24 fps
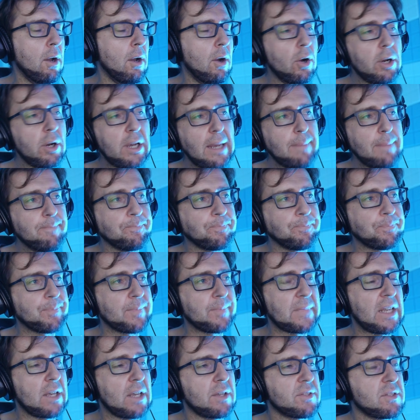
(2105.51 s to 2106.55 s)
Okay,
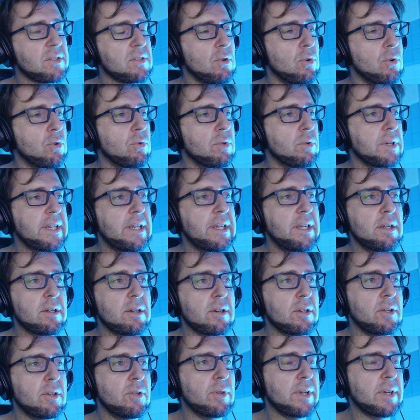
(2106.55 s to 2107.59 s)
so
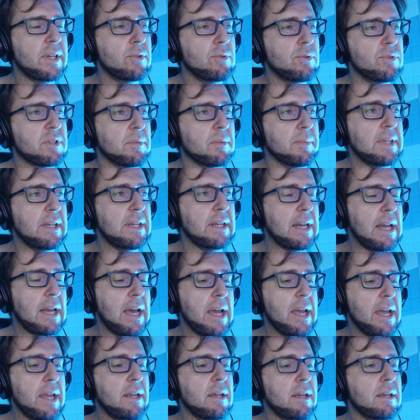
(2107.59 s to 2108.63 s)
here you can do something
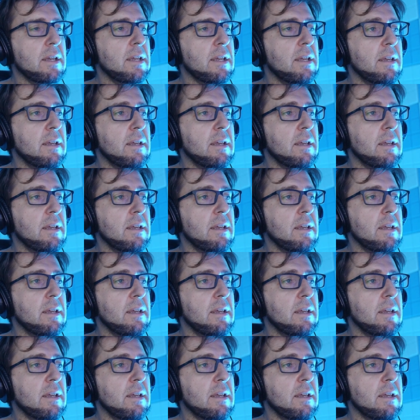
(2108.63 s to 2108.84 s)
like